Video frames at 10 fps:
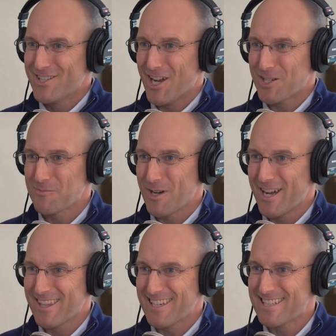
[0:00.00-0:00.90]
Dr.
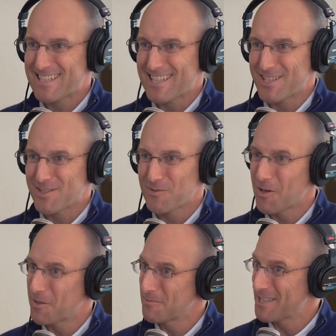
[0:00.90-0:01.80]
Brian Lenzkes,
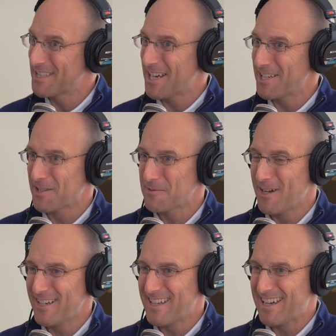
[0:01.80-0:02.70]
welcome to the Diet Doctor
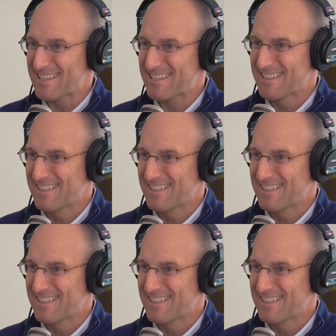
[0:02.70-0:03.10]
podcast.